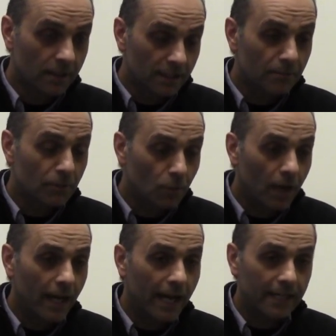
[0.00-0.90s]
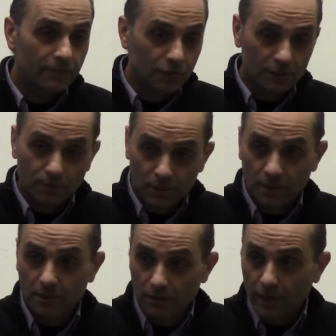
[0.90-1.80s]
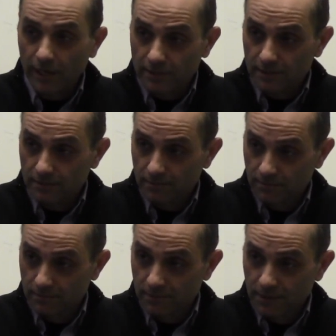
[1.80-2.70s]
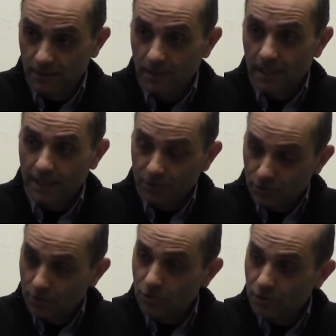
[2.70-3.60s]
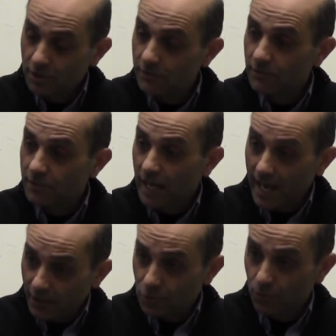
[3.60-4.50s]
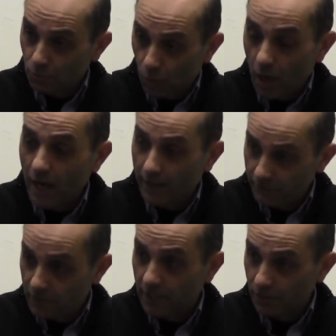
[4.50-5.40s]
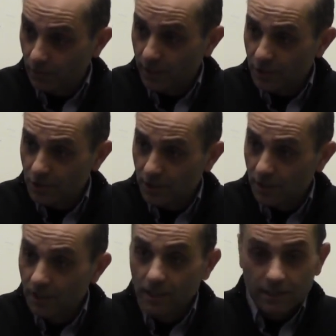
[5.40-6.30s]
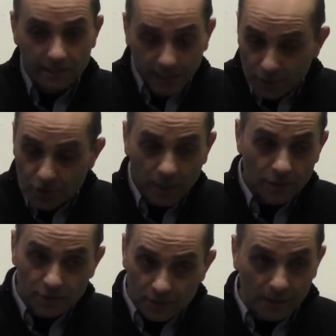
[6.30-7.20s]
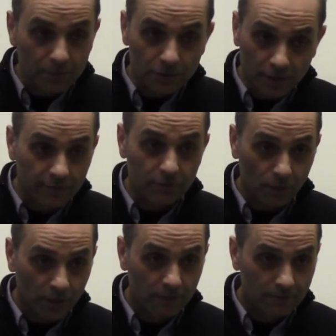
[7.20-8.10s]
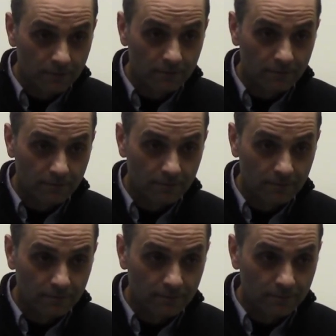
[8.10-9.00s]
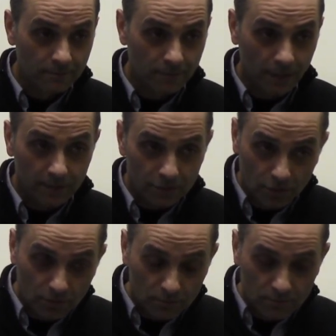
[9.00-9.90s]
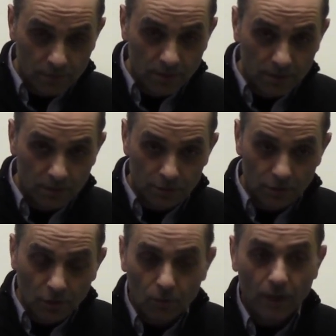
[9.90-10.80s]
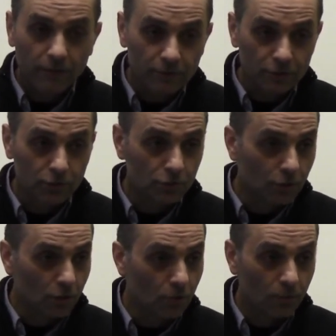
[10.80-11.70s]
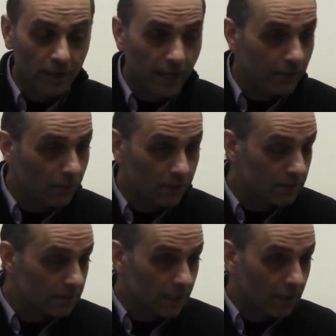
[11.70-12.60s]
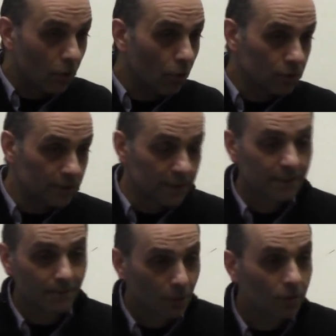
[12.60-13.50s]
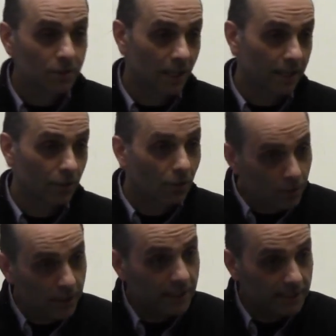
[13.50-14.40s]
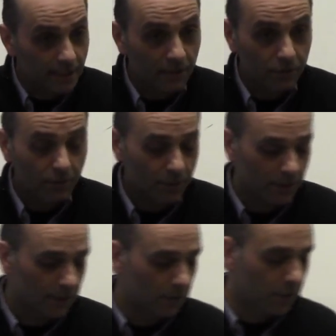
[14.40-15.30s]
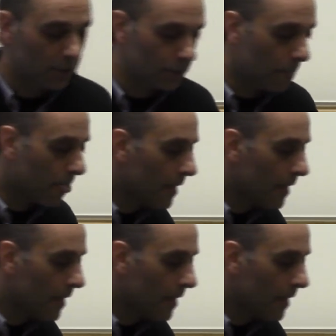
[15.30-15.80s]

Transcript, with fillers: Give me y hat for this particular x. As soon as you give the actual y for that location, they change their w's everywhere. Right? So there's no way for you to know what, what that whole system looks like. You only can tell for the particular location.